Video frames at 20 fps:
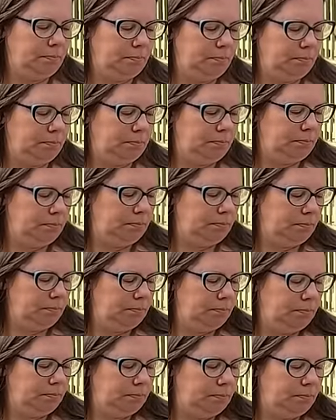
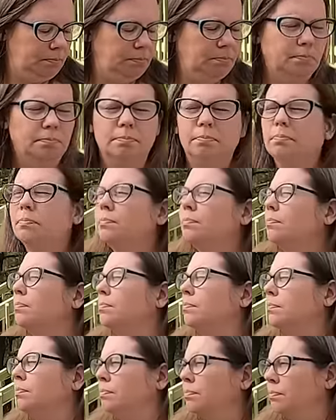
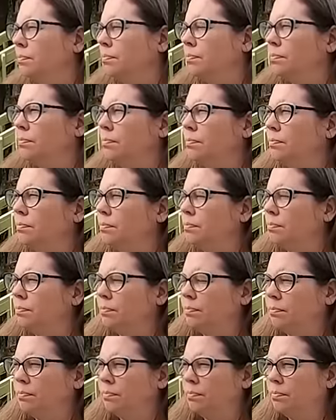
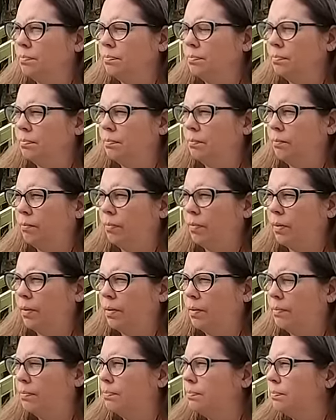
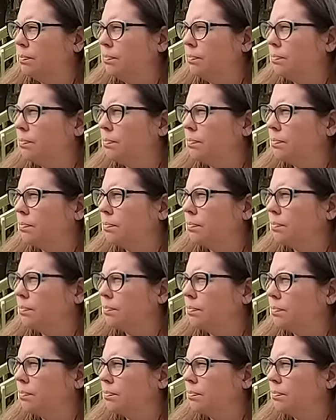(not speaking)